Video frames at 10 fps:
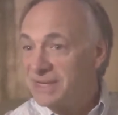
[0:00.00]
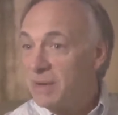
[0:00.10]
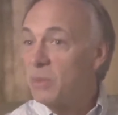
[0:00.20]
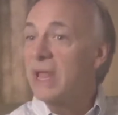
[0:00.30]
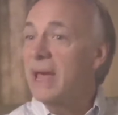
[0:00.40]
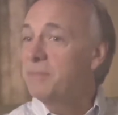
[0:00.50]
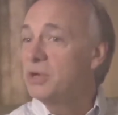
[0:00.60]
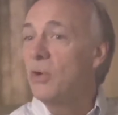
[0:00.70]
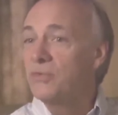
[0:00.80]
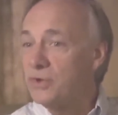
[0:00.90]
that will
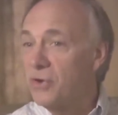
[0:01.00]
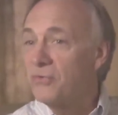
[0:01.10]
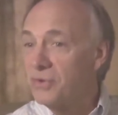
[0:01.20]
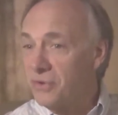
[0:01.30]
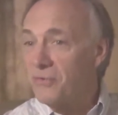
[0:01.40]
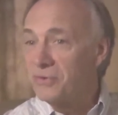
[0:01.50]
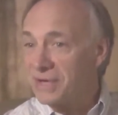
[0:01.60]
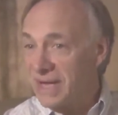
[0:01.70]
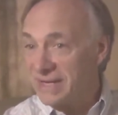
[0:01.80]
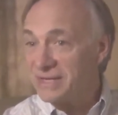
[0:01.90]
happen over and over and
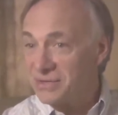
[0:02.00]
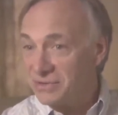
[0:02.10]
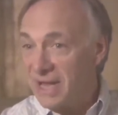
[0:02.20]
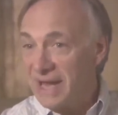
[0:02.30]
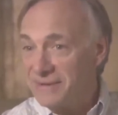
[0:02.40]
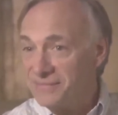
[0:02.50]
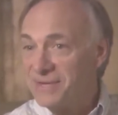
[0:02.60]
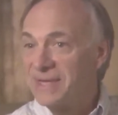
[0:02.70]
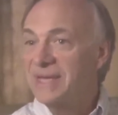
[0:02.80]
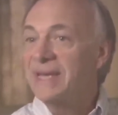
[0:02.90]
over again in your life.